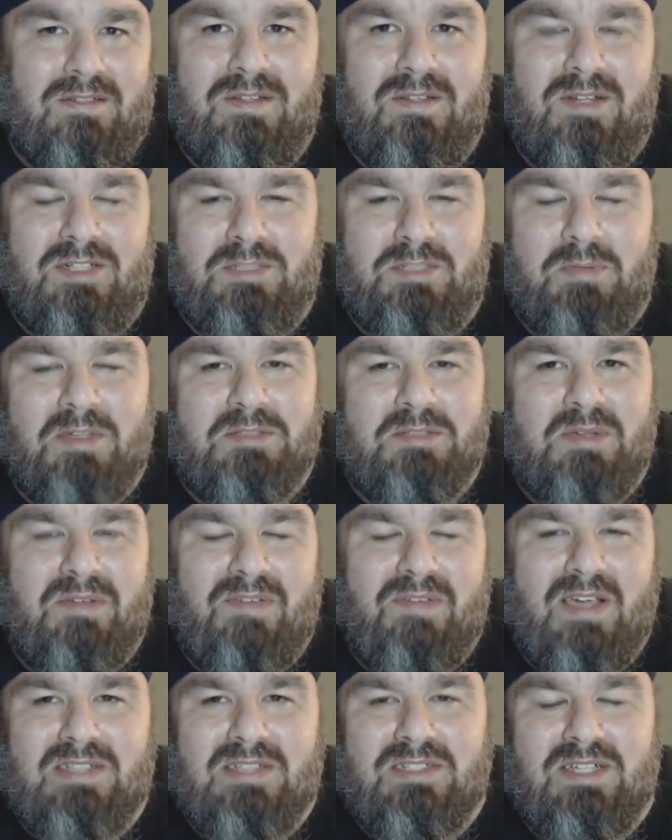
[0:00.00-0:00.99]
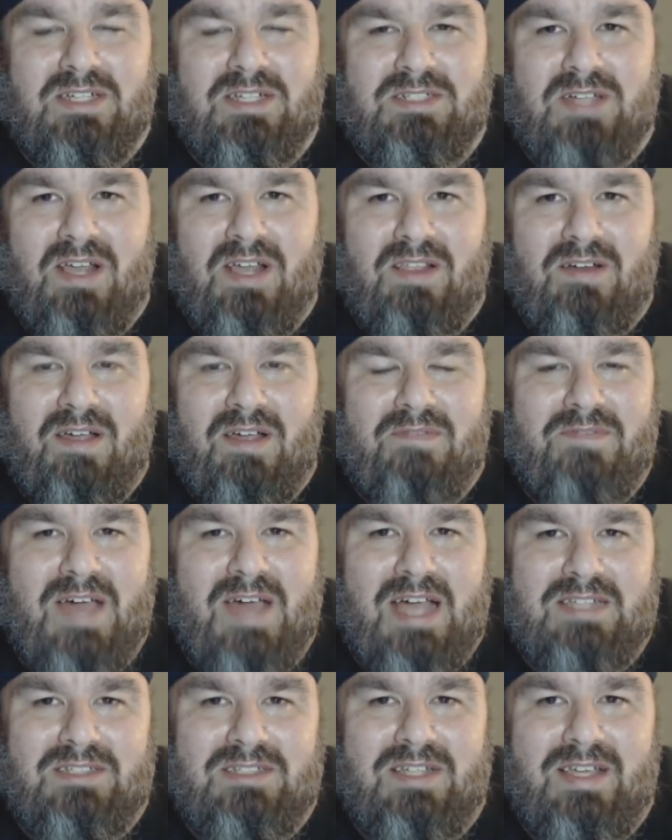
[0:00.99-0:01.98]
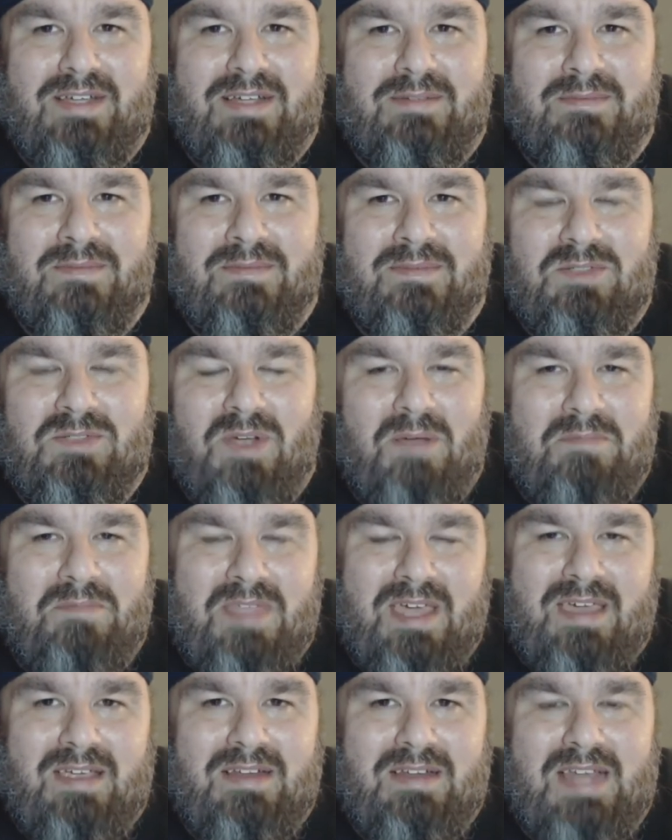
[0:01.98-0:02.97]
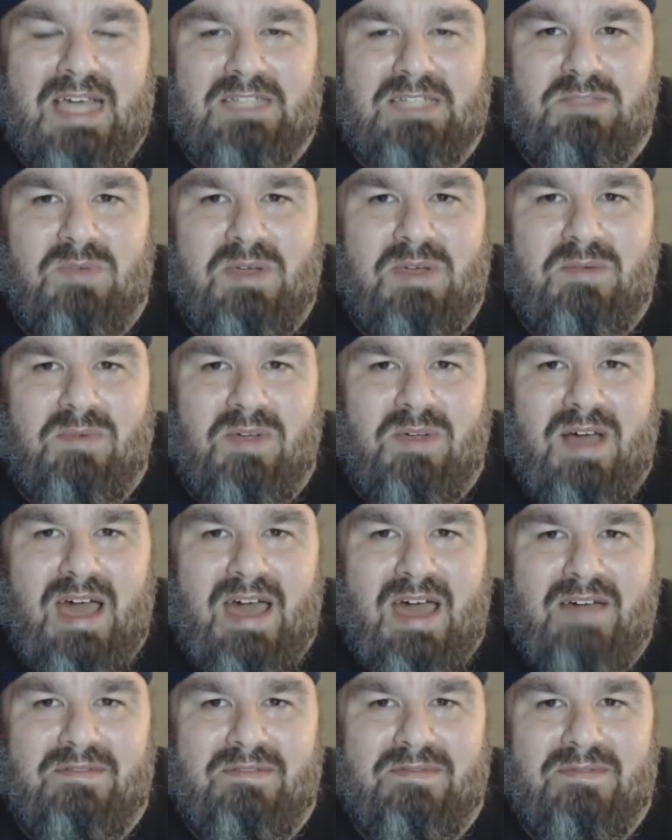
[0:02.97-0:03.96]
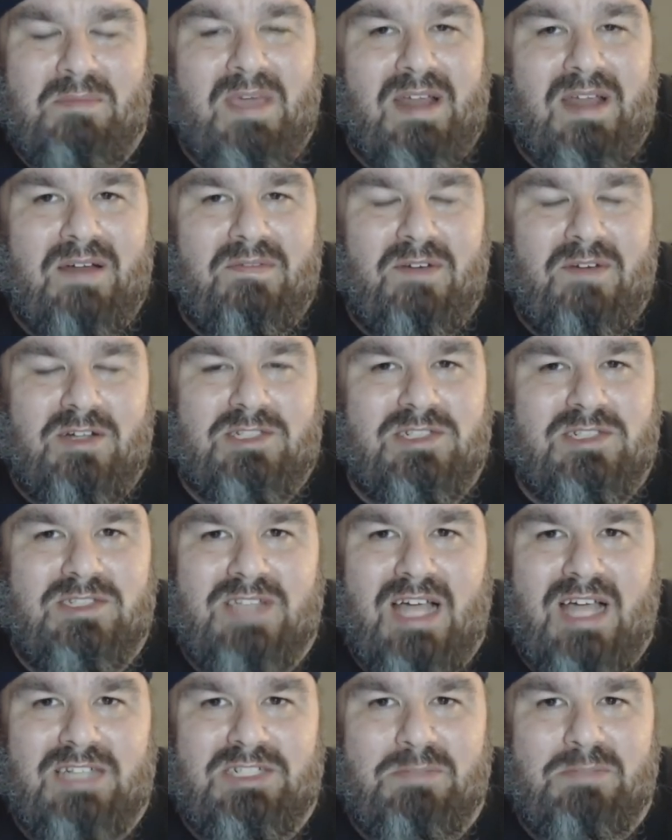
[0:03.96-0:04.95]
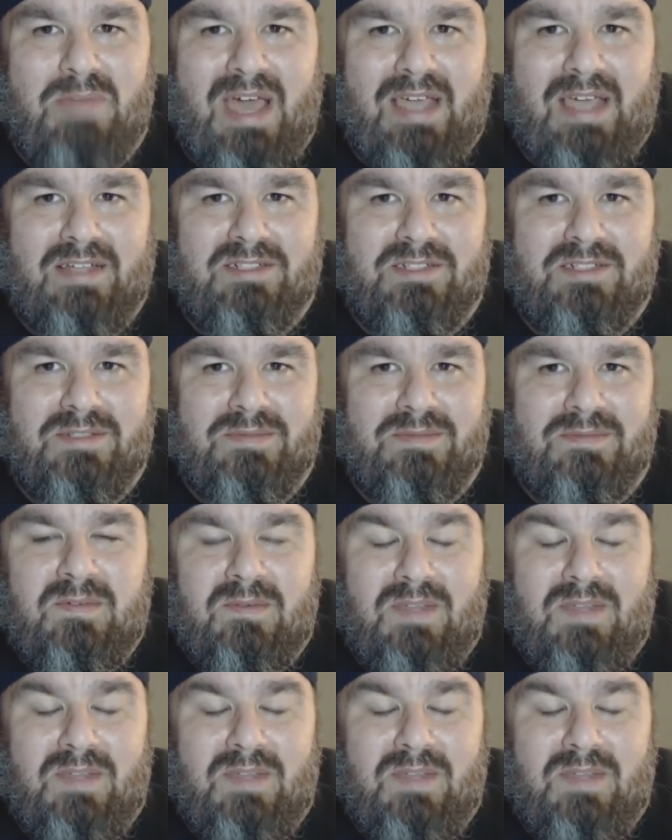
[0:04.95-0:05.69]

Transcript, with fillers: They're supposed to be facing each other at Fastlane, so I'm thinking next week we'll have Tamina versus Sasha Banks.